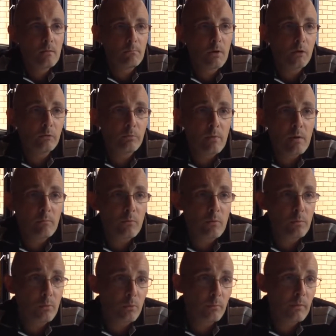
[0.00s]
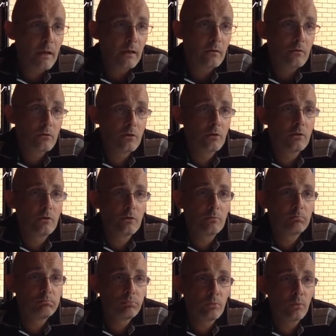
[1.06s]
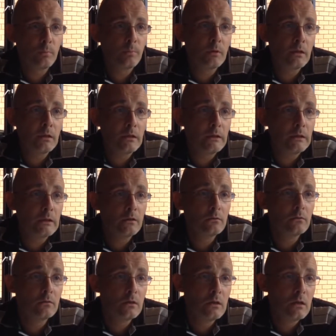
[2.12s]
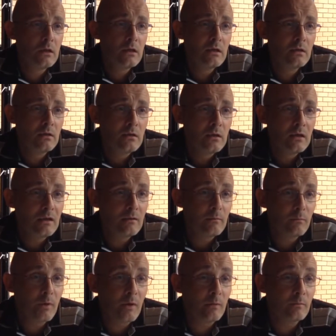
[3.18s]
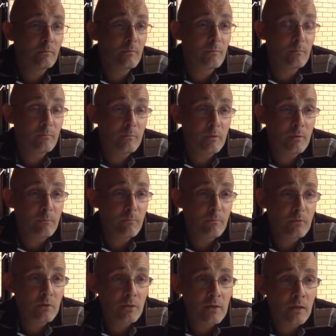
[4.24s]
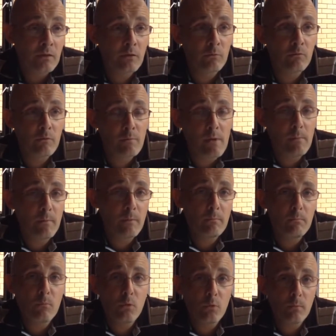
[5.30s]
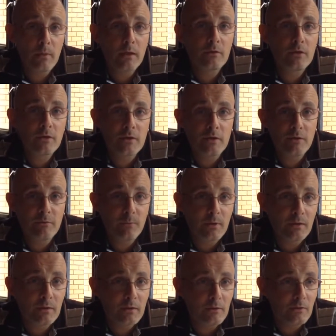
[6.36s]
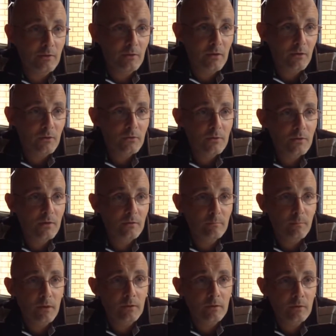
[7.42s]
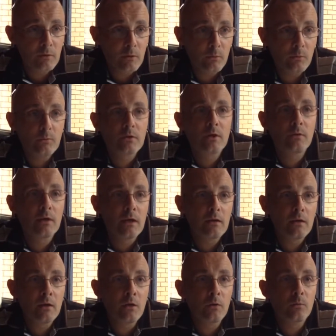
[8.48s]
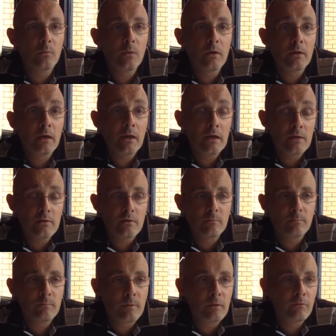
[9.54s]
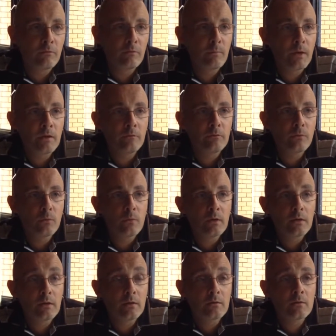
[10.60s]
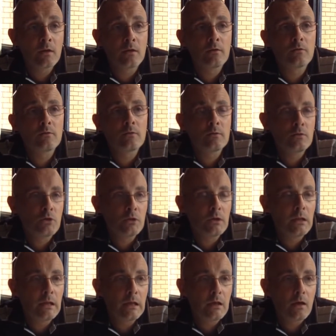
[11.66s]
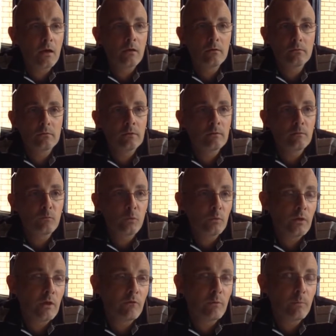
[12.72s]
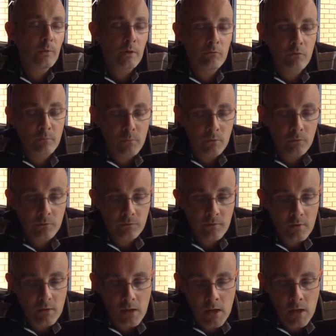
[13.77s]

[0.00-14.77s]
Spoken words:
Most memorable match, probably, well, you tend to remember more matches that you've won than you lost, but you also get the odd one that is a bit of a painful one that does just linger and will never be removed.